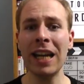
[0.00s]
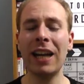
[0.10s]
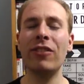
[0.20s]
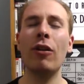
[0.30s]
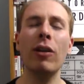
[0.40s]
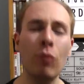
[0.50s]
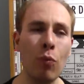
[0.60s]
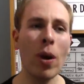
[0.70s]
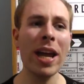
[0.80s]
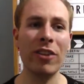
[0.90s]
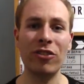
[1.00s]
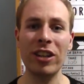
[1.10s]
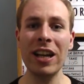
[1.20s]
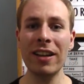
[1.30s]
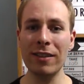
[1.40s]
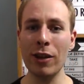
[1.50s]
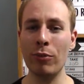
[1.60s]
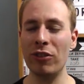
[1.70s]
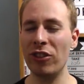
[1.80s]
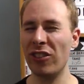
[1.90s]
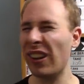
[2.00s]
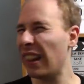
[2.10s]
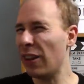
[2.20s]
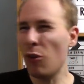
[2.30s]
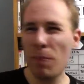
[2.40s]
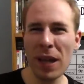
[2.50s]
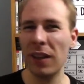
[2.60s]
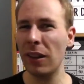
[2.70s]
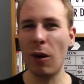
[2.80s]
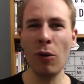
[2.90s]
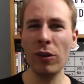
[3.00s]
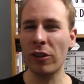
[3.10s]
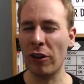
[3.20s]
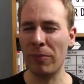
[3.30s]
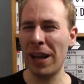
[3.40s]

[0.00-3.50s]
and so I wished that it was just a little bit longer,